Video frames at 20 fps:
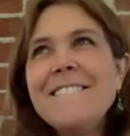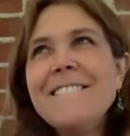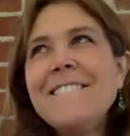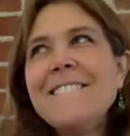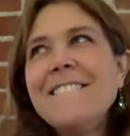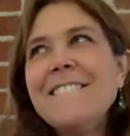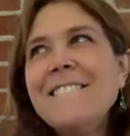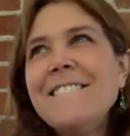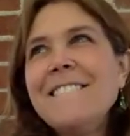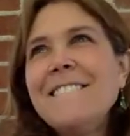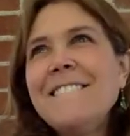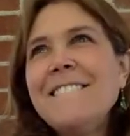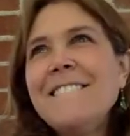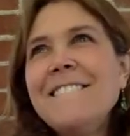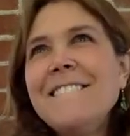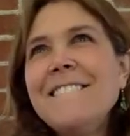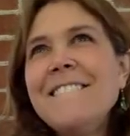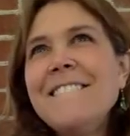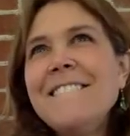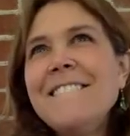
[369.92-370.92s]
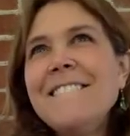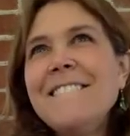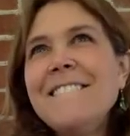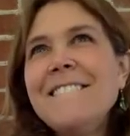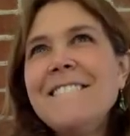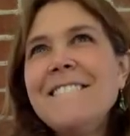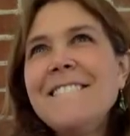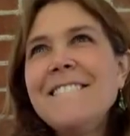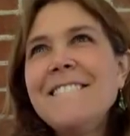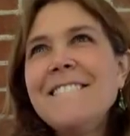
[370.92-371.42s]

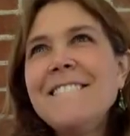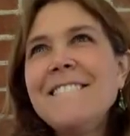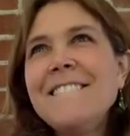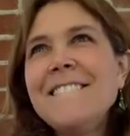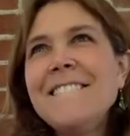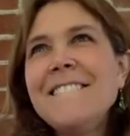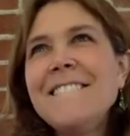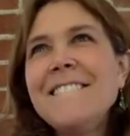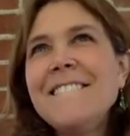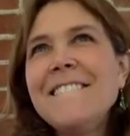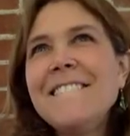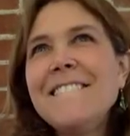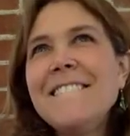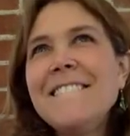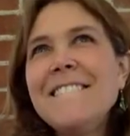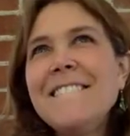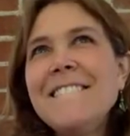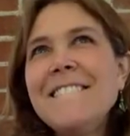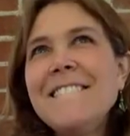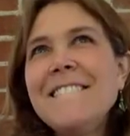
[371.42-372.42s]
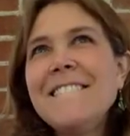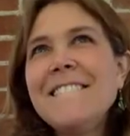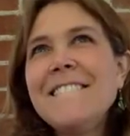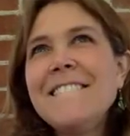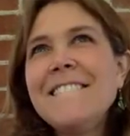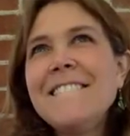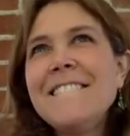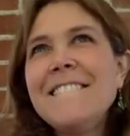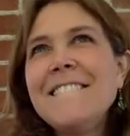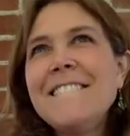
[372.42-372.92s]

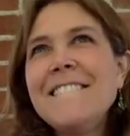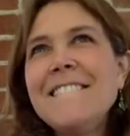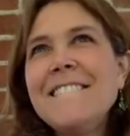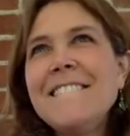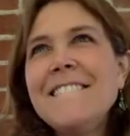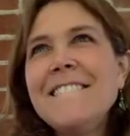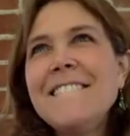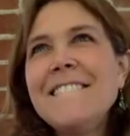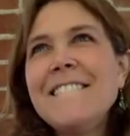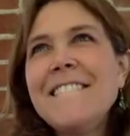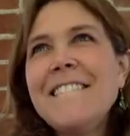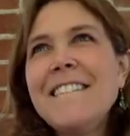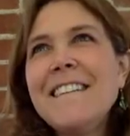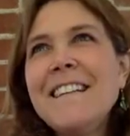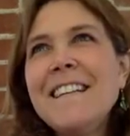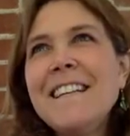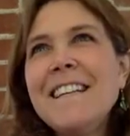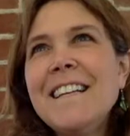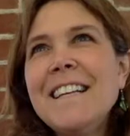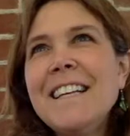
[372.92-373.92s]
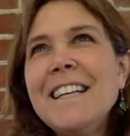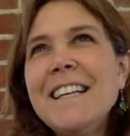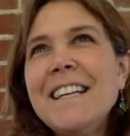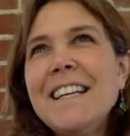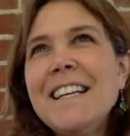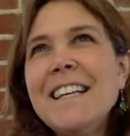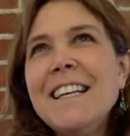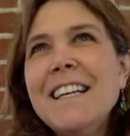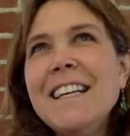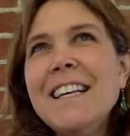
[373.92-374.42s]

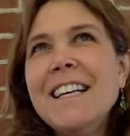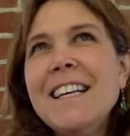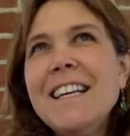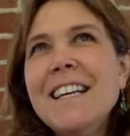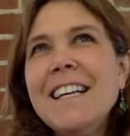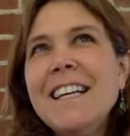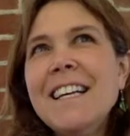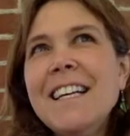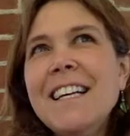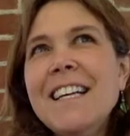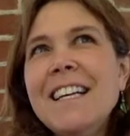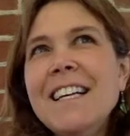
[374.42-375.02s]
[no speech]